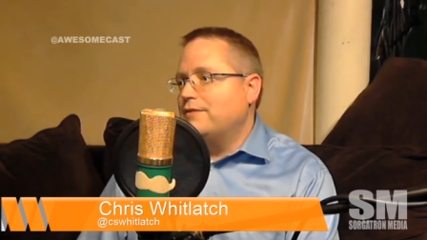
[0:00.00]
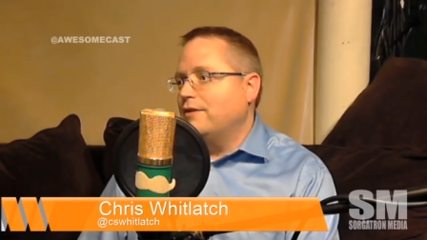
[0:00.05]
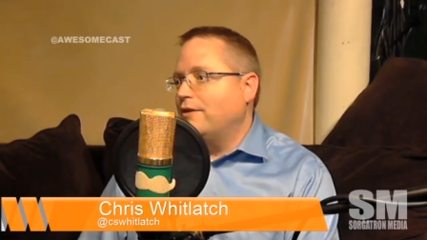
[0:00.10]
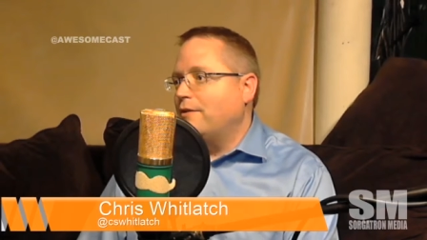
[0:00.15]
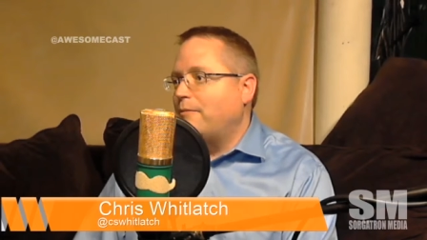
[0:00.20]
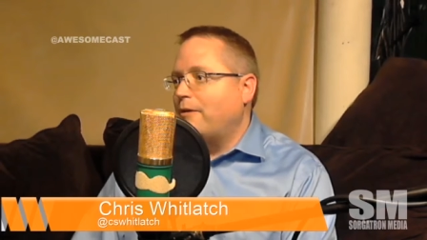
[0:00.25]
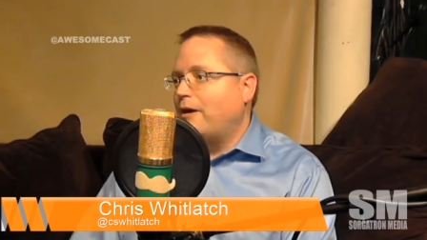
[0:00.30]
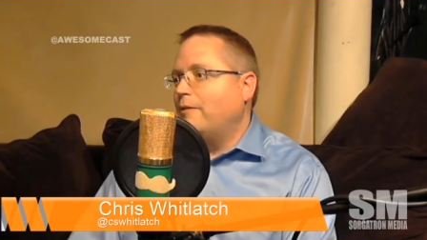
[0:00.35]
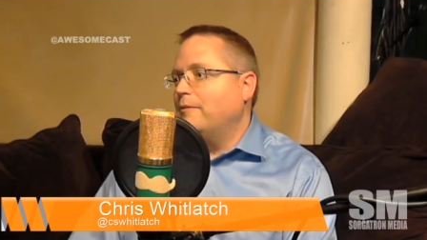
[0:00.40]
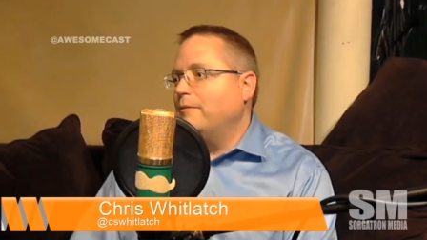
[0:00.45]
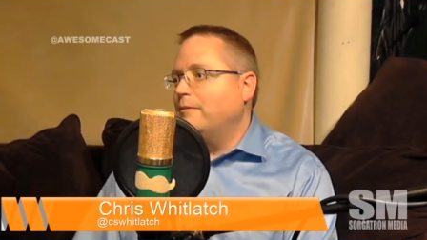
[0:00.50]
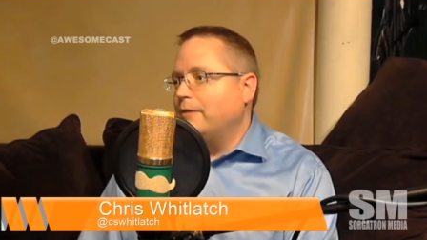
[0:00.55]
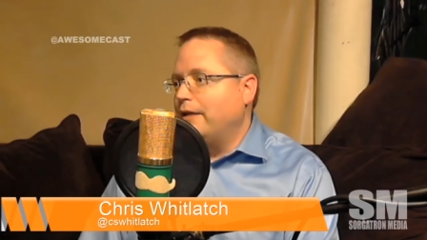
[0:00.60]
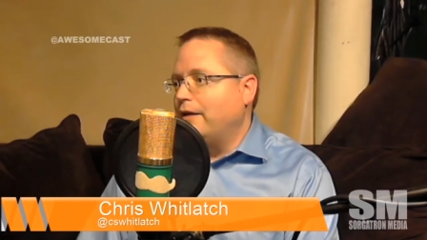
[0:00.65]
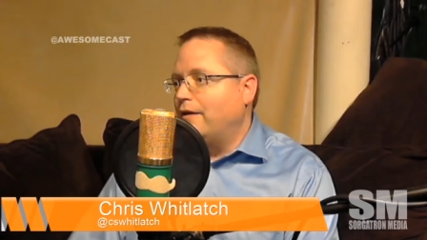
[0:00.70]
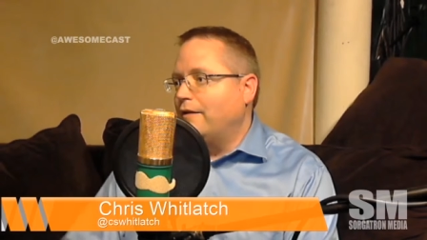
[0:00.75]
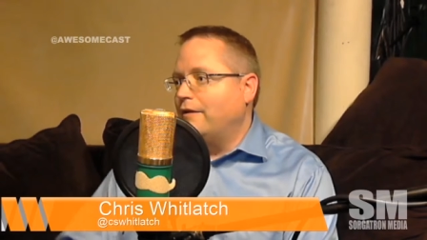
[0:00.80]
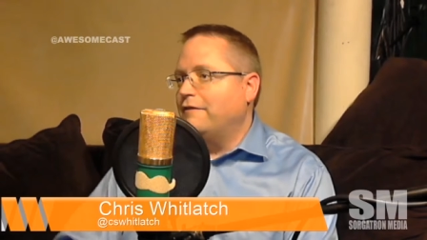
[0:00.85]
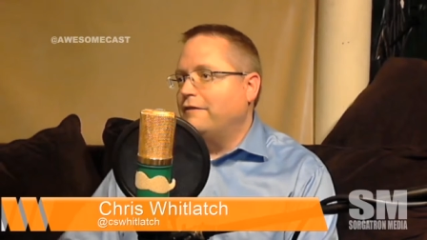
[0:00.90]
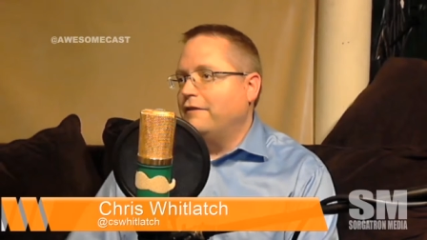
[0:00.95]
So you're probably
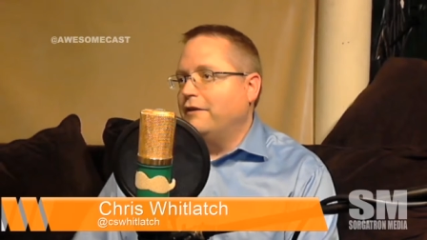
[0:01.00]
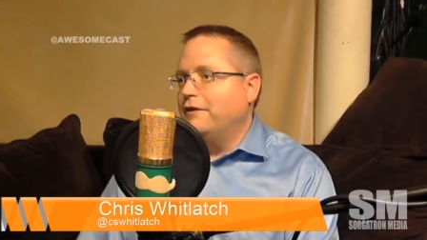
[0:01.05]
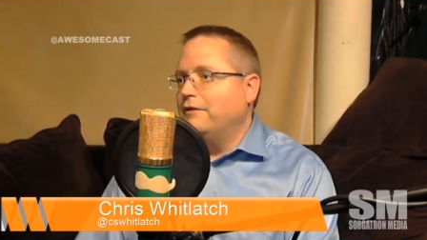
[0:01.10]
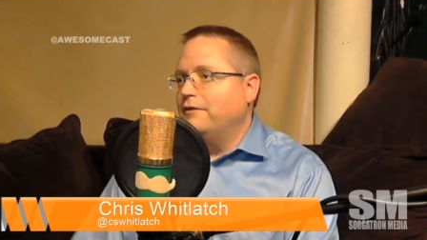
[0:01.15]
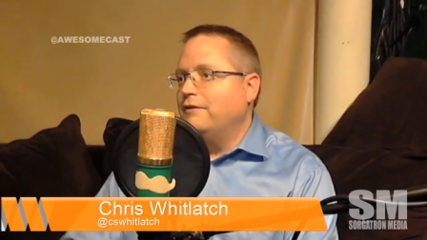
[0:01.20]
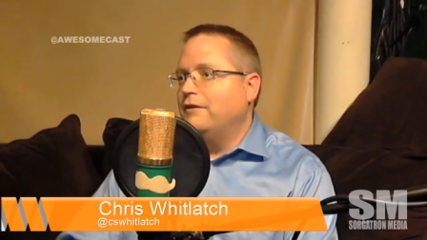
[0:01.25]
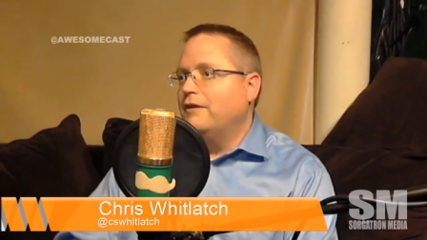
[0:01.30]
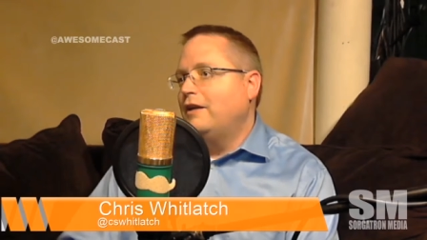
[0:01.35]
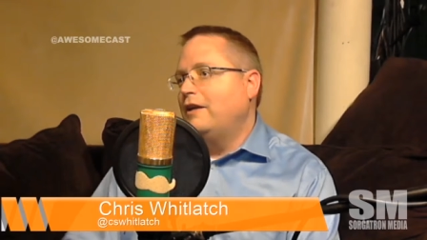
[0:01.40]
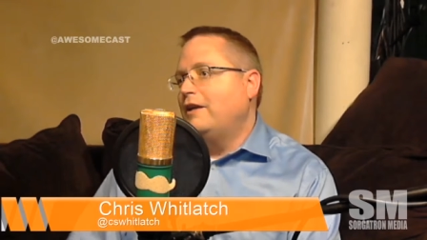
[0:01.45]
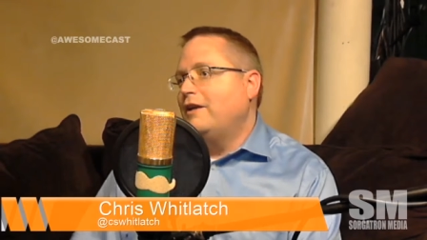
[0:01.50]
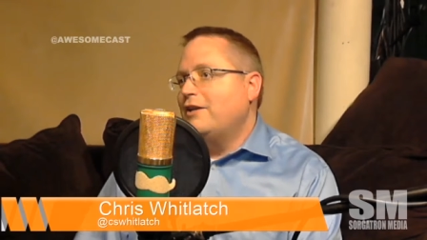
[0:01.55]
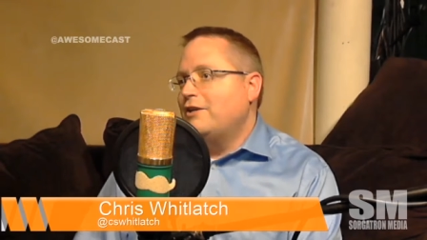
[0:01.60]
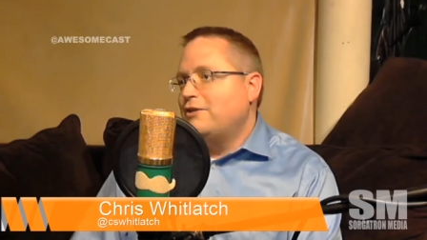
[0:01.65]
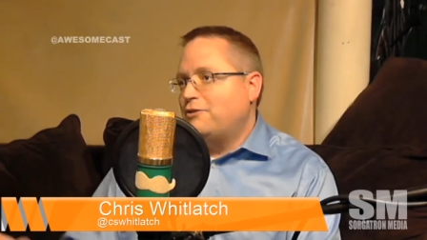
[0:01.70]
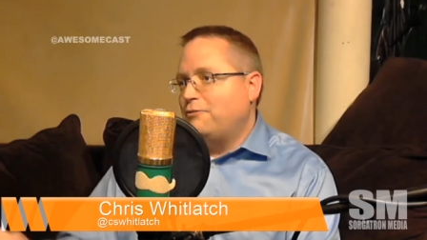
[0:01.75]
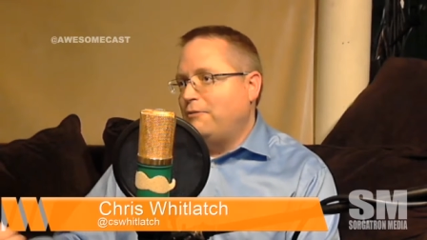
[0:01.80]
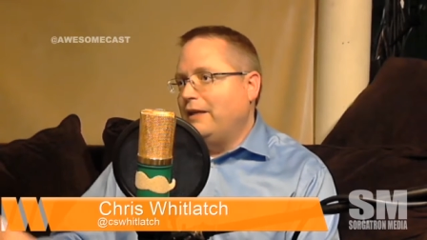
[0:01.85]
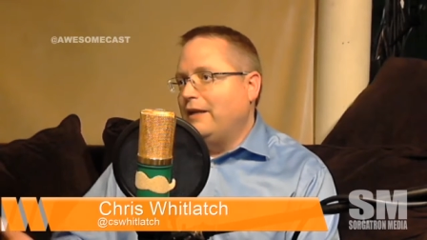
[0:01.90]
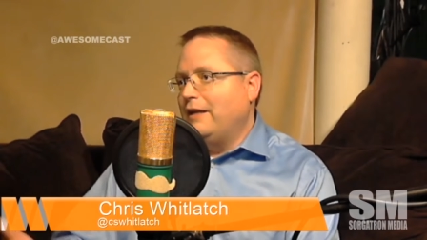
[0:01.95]
on the phone
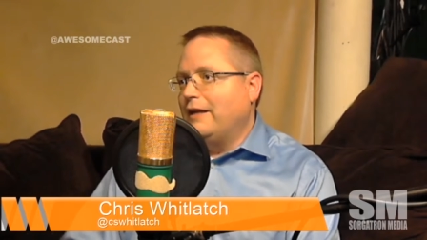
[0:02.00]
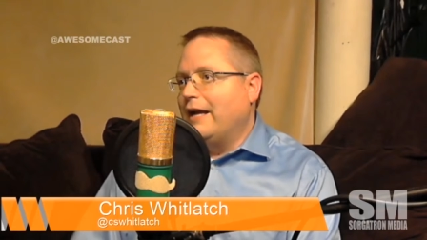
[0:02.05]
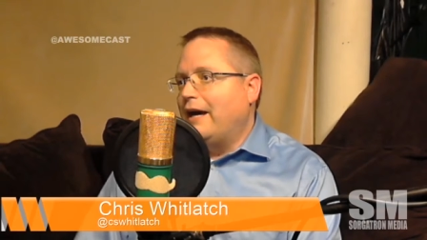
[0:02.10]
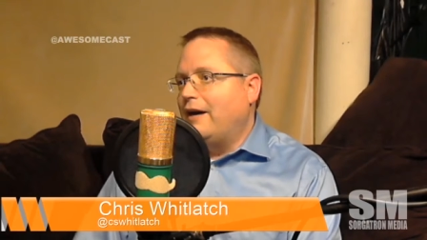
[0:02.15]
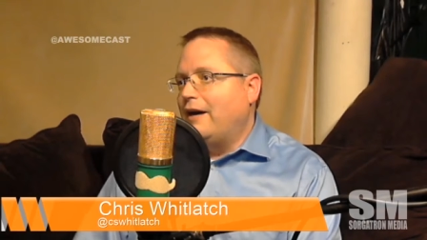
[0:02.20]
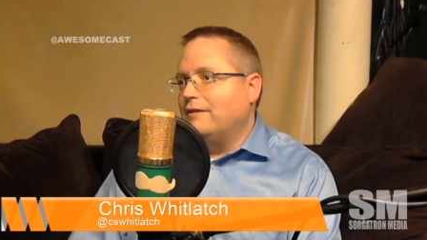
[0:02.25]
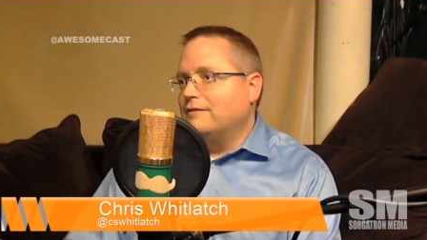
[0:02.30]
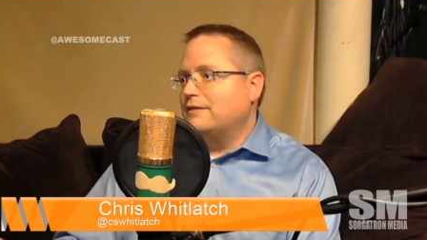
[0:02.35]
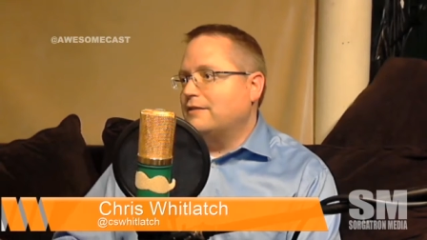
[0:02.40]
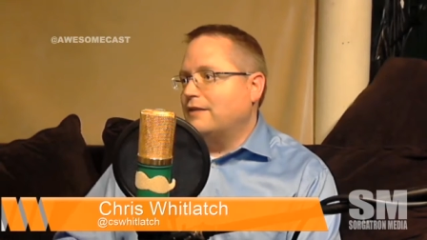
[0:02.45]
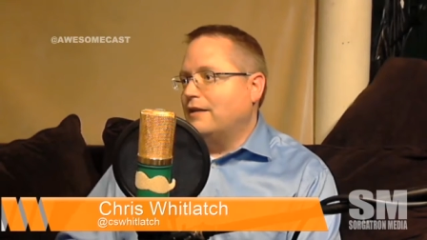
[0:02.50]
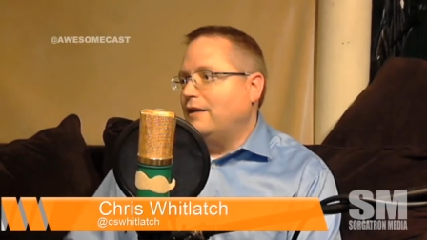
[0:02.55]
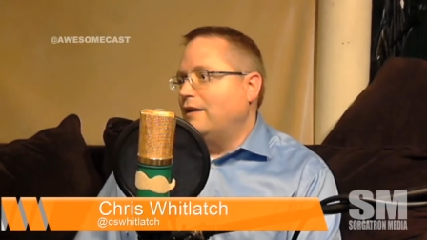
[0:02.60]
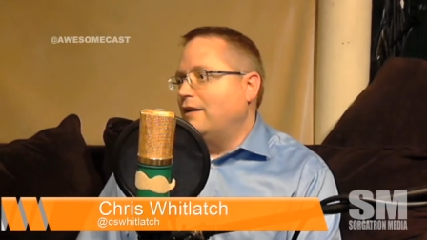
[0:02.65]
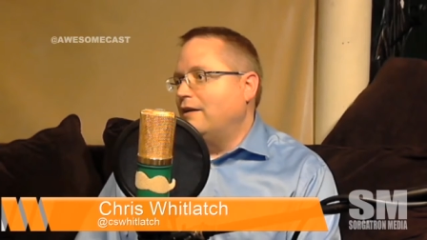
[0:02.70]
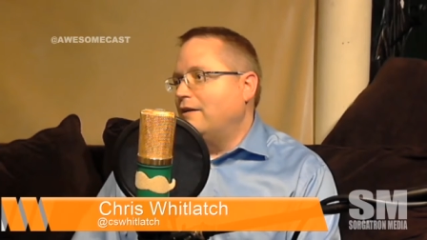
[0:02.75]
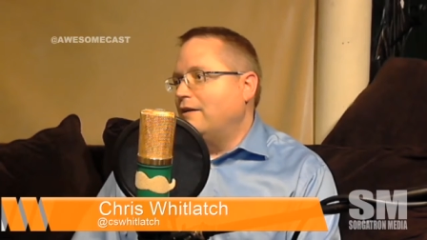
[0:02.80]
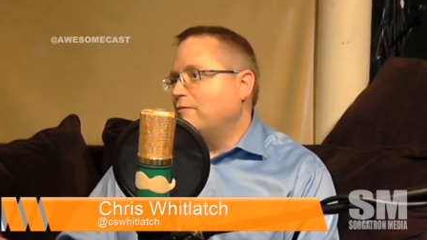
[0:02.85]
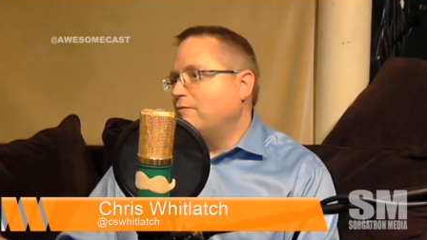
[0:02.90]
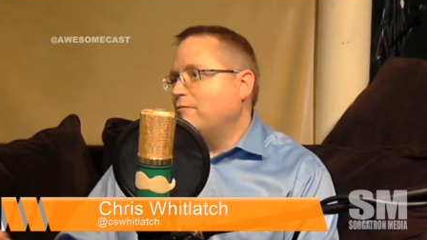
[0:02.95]
tweeting out
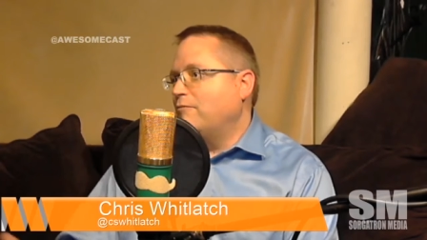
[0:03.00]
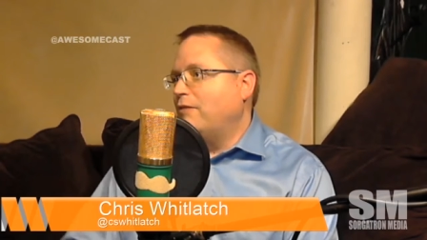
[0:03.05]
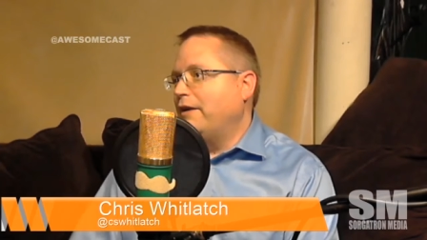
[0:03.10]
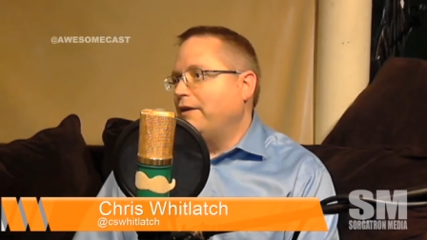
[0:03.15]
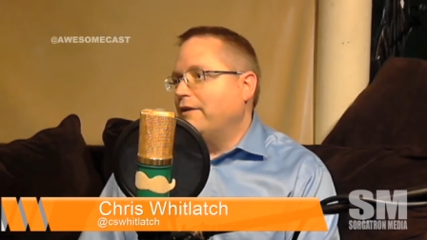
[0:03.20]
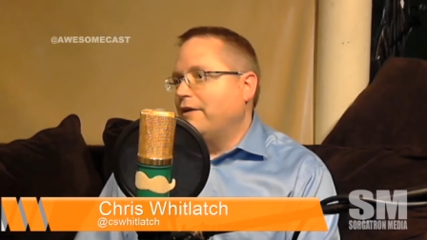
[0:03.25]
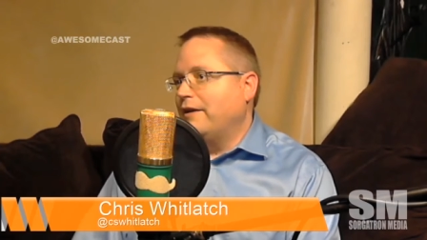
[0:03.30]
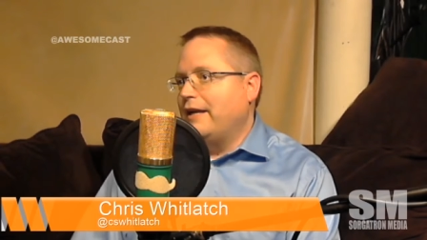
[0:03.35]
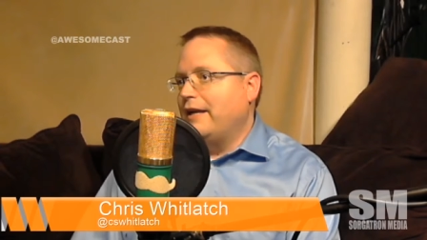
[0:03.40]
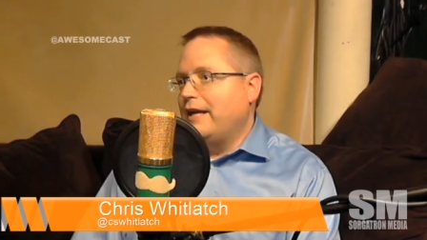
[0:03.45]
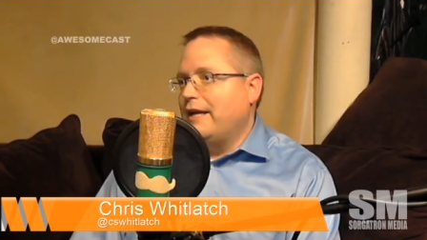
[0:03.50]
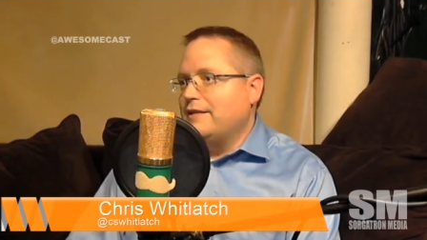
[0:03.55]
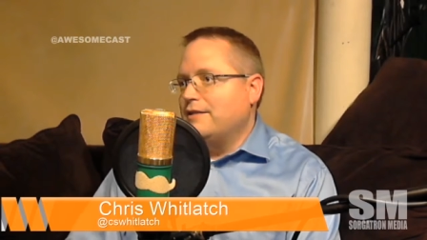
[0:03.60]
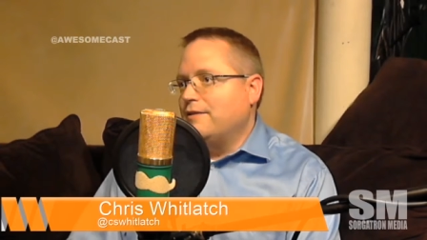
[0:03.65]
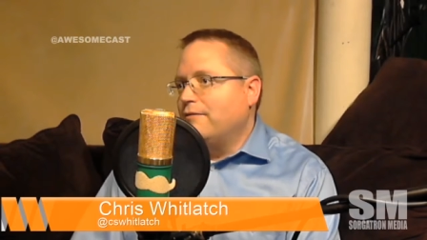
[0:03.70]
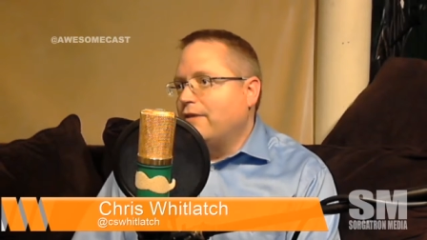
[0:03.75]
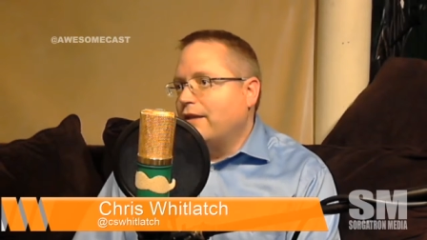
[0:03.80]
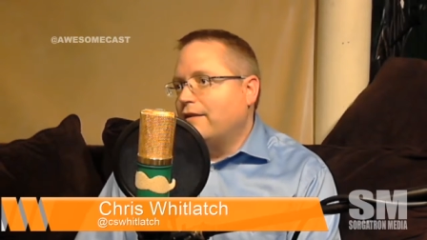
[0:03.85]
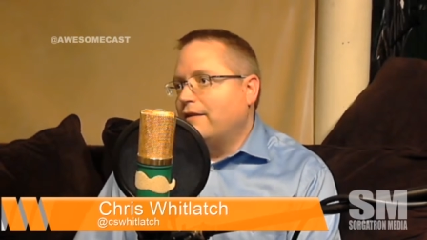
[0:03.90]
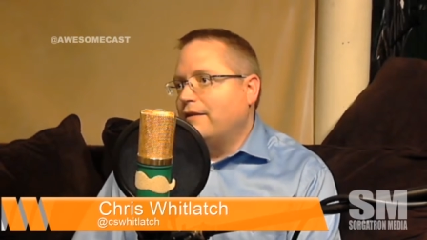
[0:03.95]
what you're engaging with